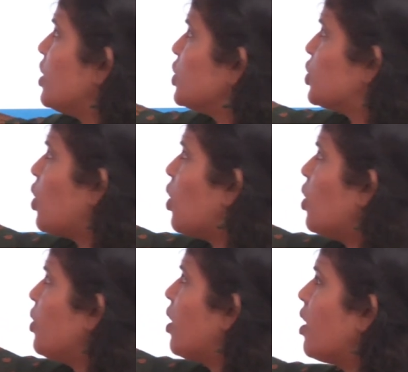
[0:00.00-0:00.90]

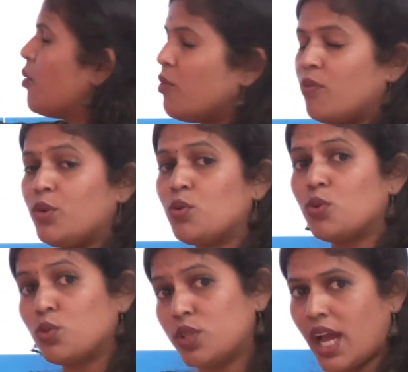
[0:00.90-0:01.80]
So
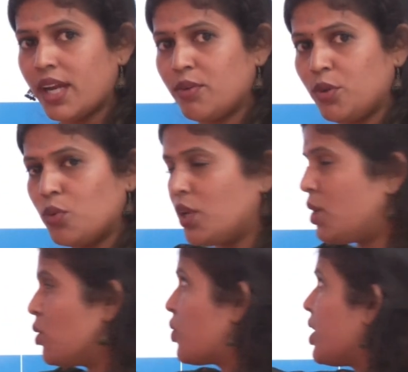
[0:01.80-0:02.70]
to do that, you
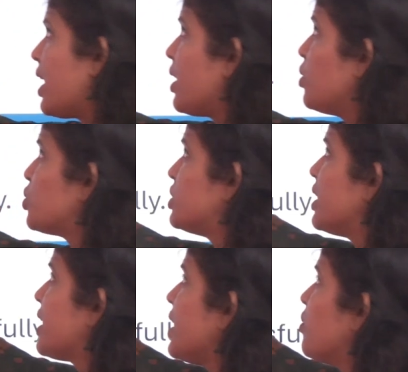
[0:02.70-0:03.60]
need to use
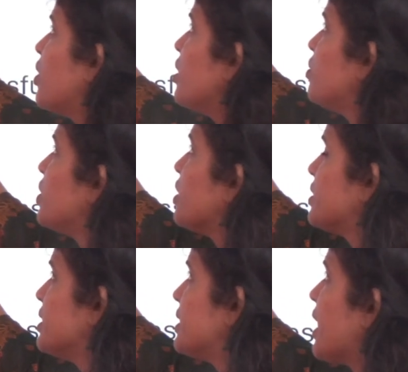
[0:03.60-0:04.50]
the keyword
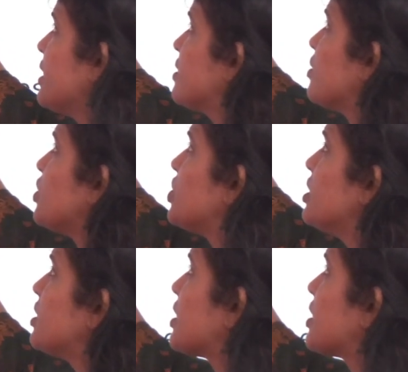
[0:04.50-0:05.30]
syntax which is